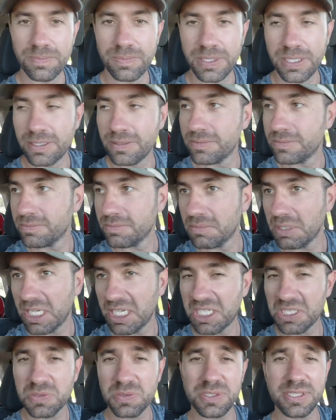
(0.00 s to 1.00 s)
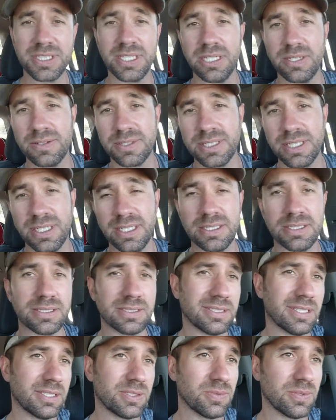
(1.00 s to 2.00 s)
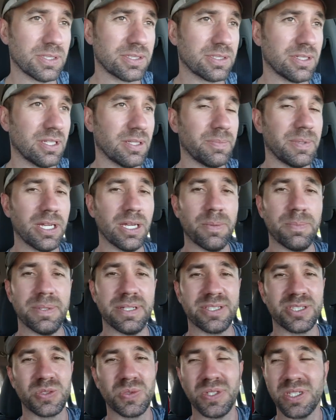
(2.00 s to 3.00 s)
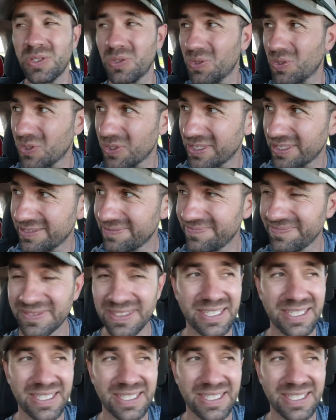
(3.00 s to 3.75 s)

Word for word: But I guess we'll see how it tastes, because that's what it's all about. But sweet corn,